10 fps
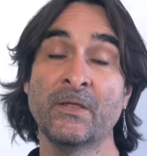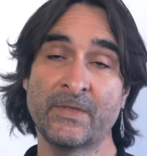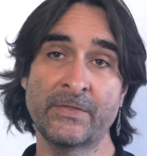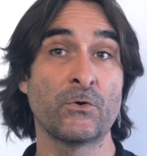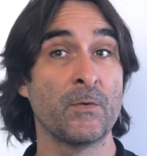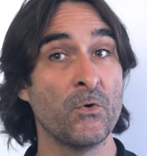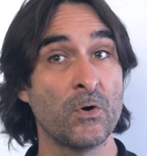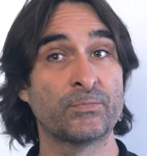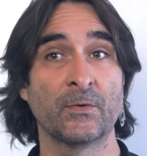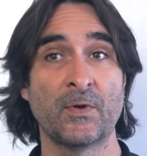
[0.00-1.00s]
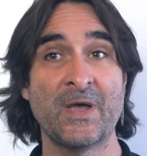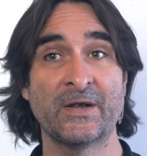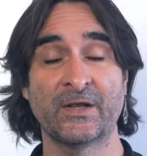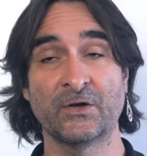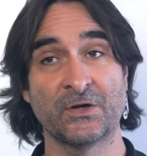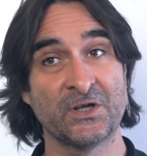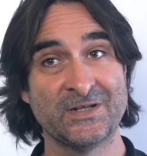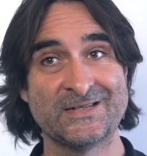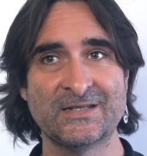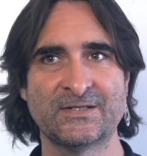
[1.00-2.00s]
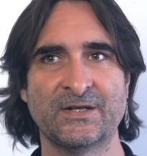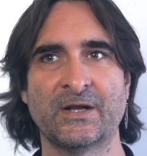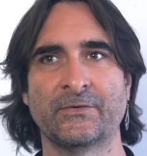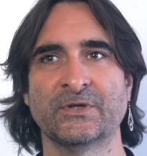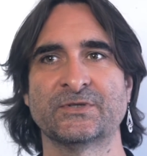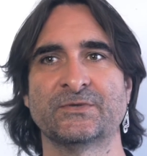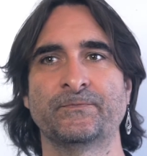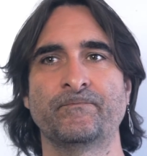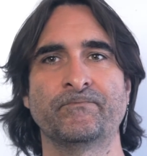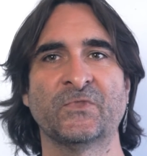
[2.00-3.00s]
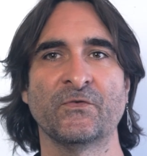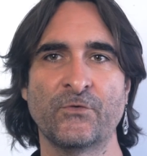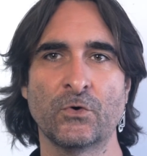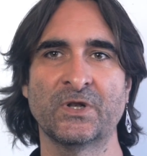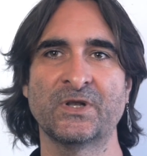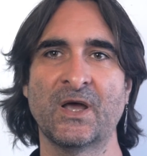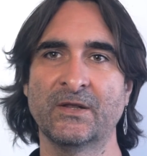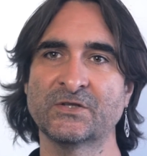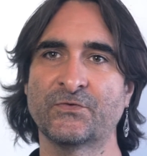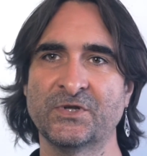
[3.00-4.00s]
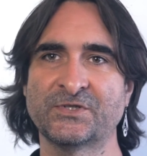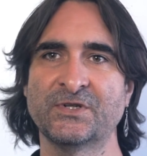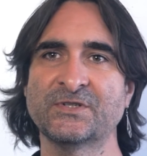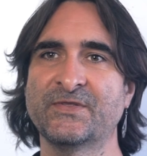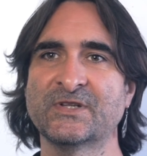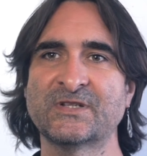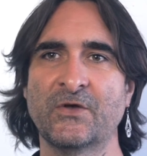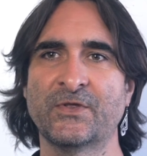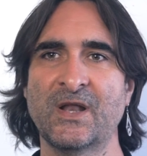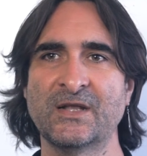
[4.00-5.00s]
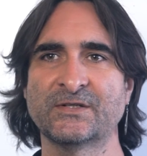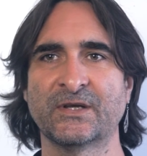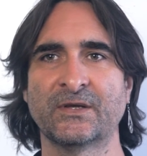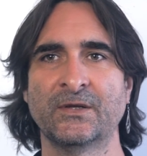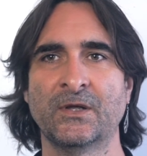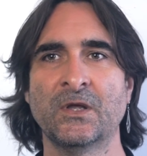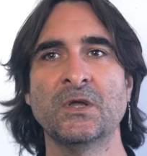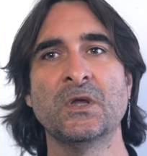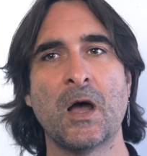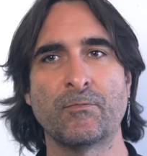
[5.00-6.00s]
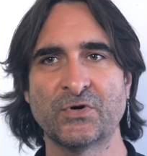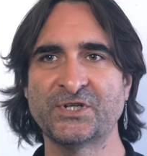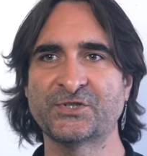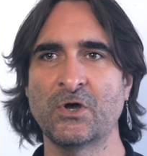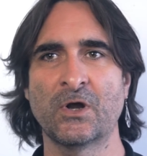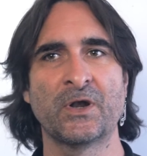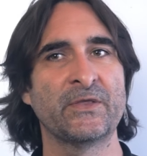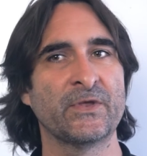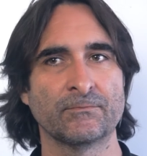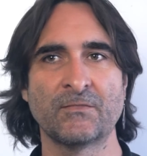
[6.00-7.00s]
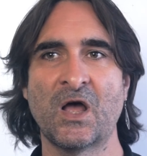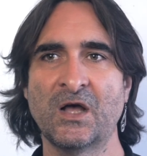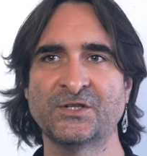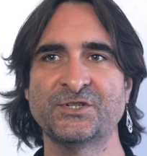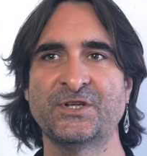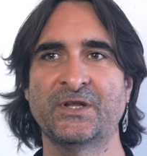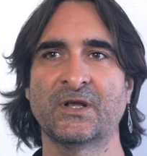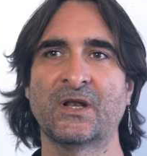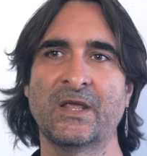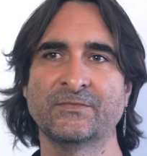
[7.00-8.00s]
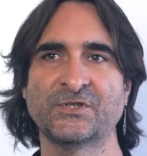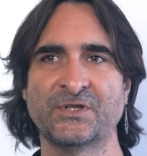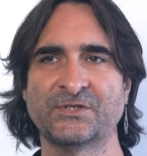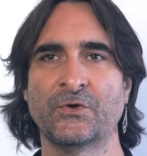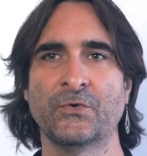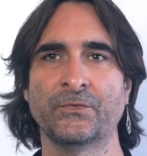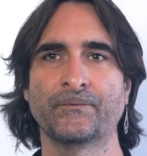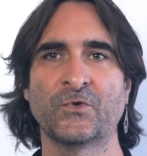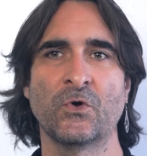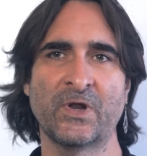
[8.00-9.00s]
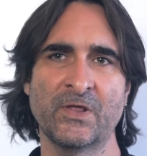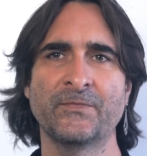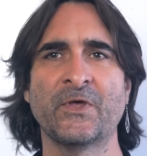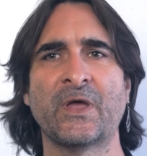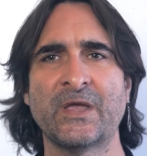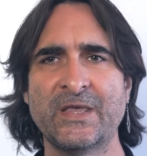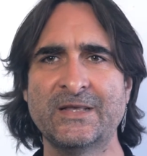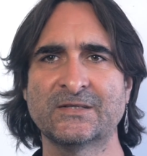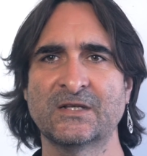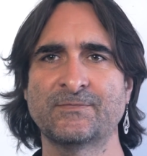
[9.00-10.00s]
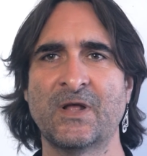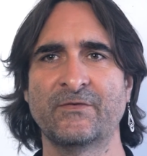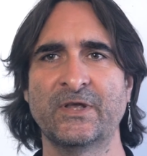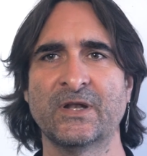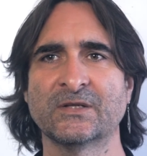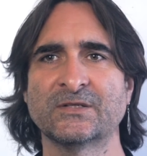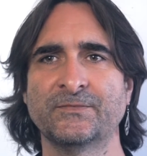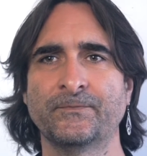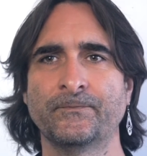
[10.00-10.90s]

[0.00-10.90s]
Then there are more problematic and contested areas. The Falkland Islands, for instance, in the South Atlantic, a British colony that Argentina claims as its own, calling them the Islas Malvinas.